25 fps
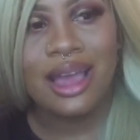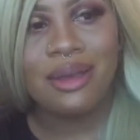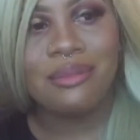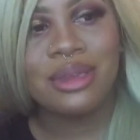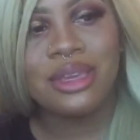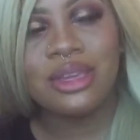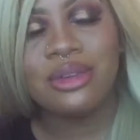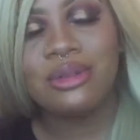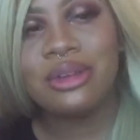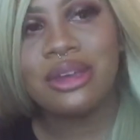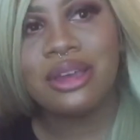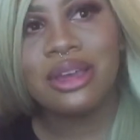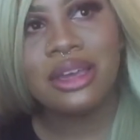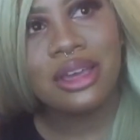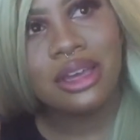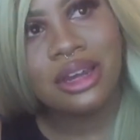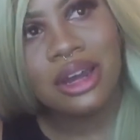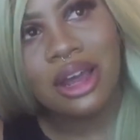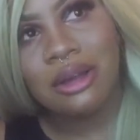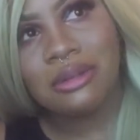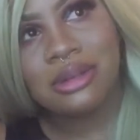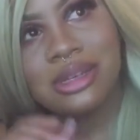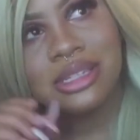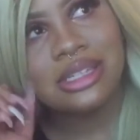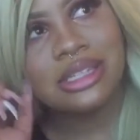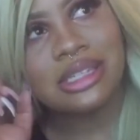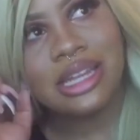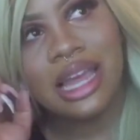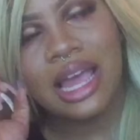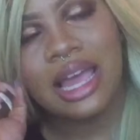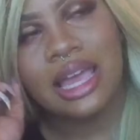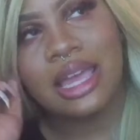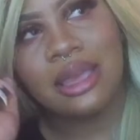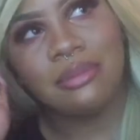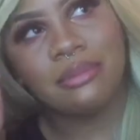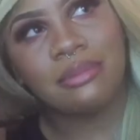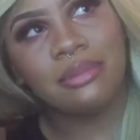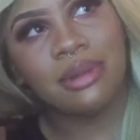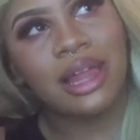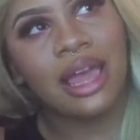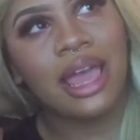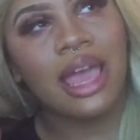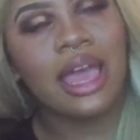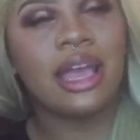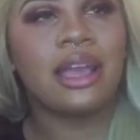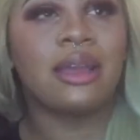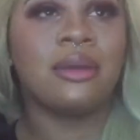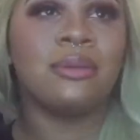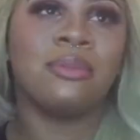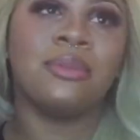I mean, you could always dye it
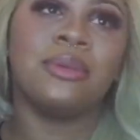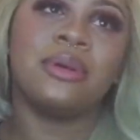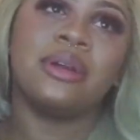black,